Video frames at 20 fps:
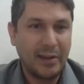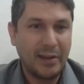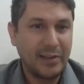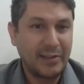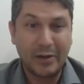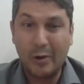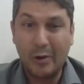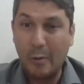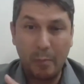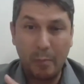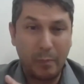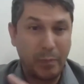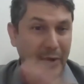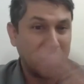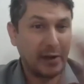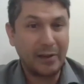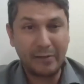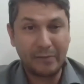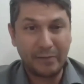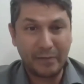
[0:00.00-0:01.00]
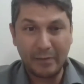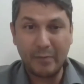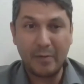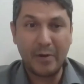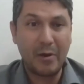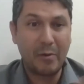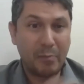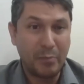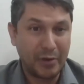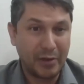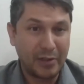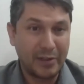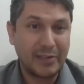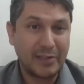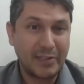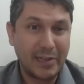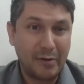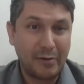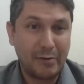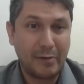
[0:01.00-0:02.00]
It's a completely different way of putting
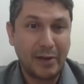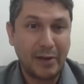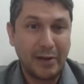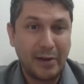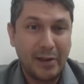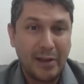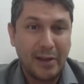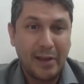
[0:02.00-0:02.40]
this out, right?